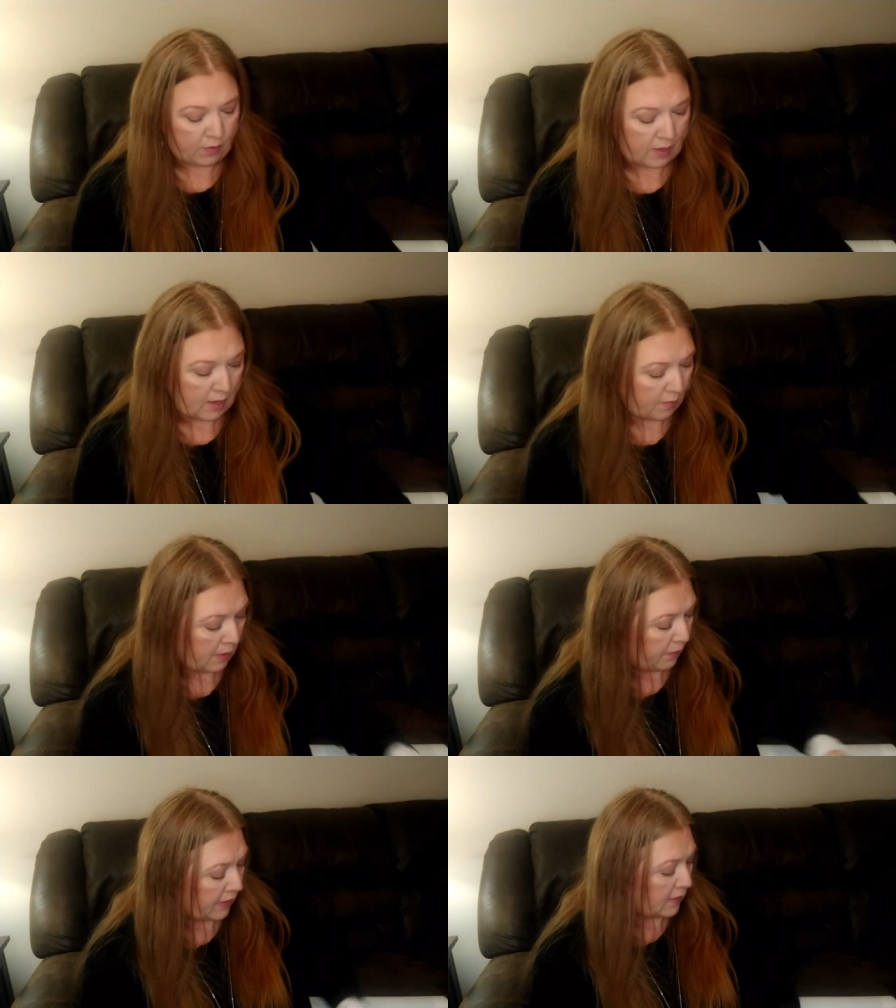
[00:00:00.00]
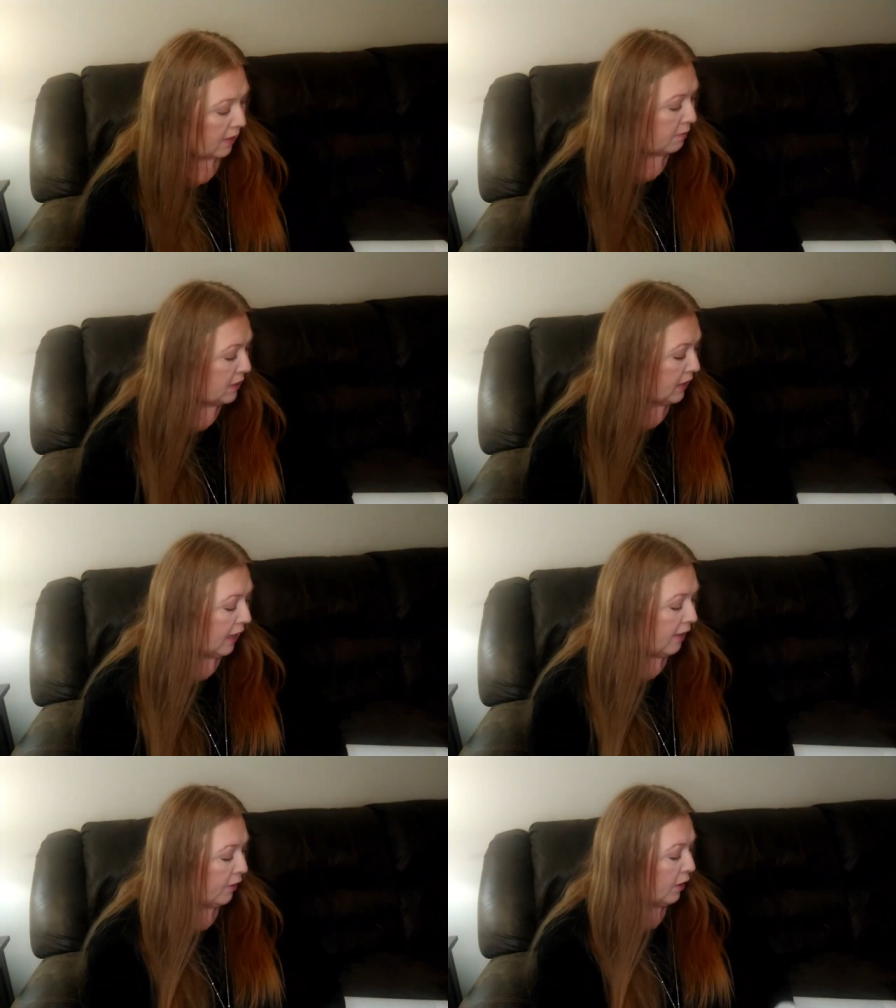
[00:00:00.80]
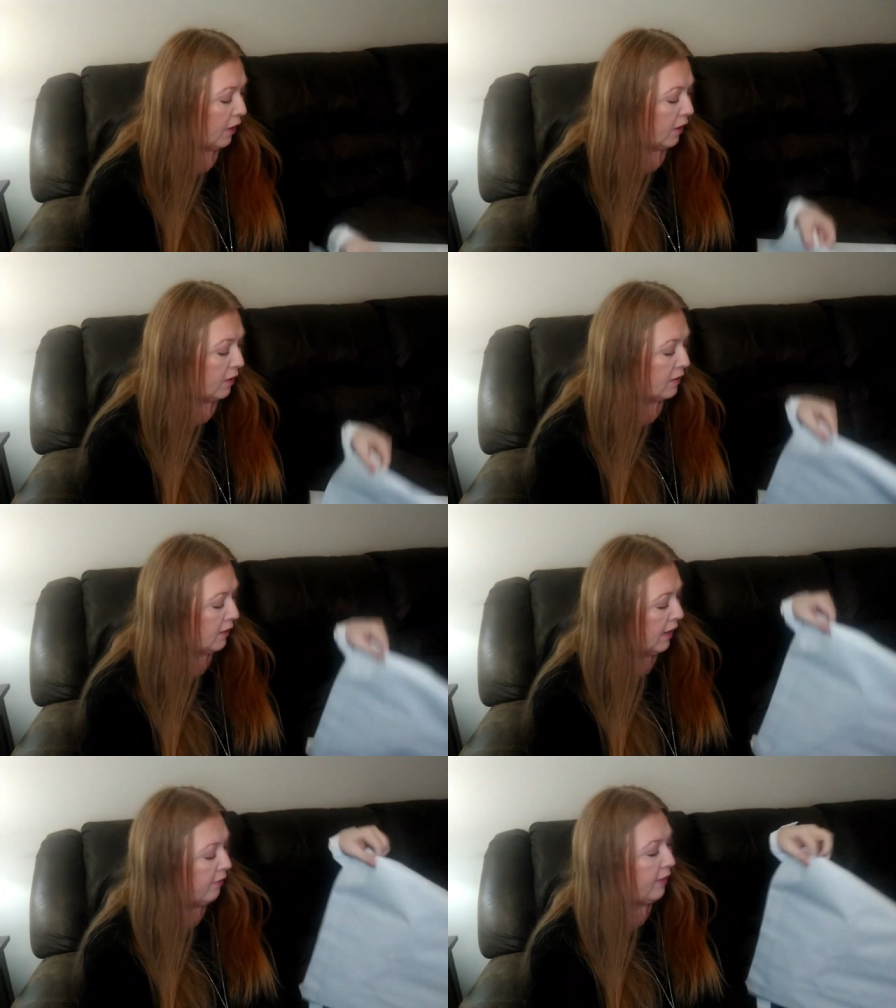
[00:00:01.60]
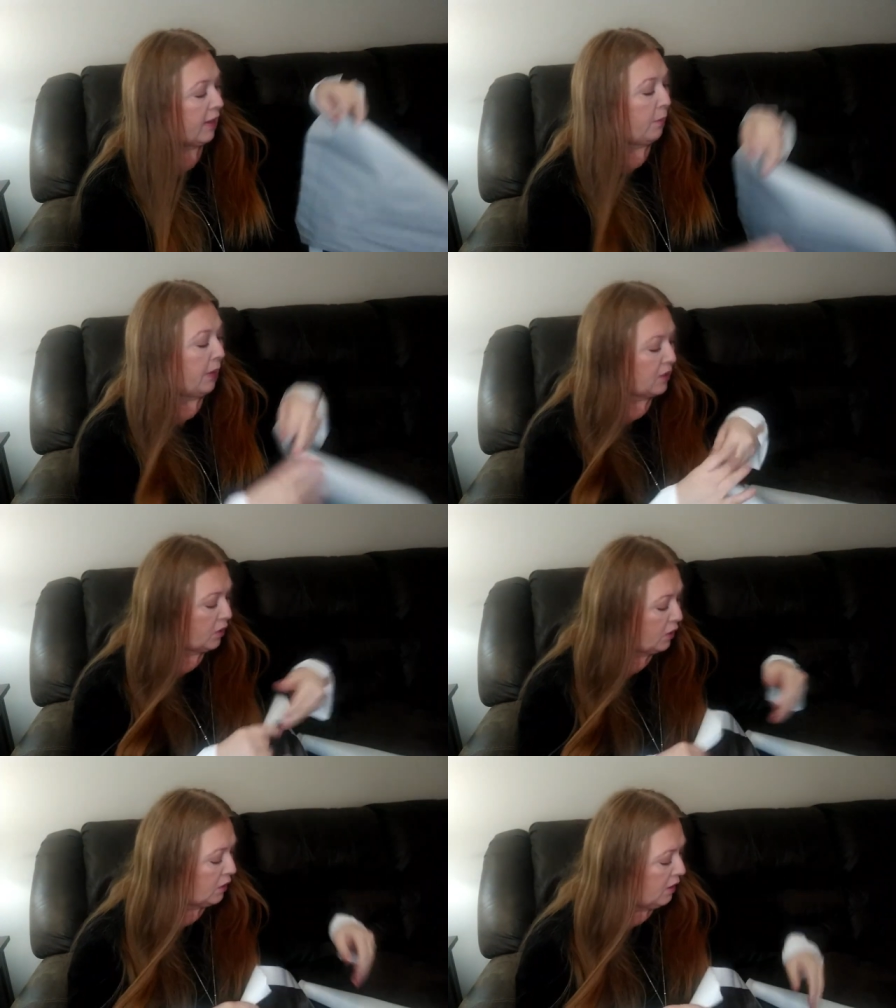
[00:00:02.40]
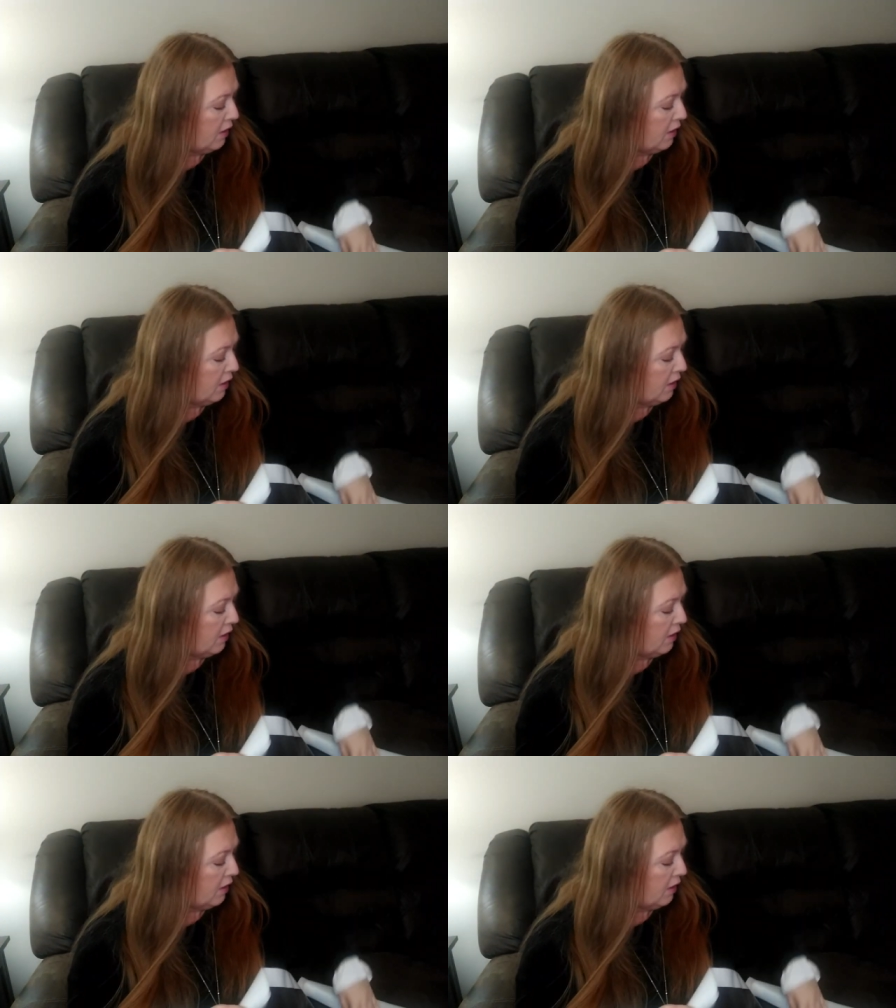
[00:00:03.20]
for them and piece them together, kind of like a puzzle.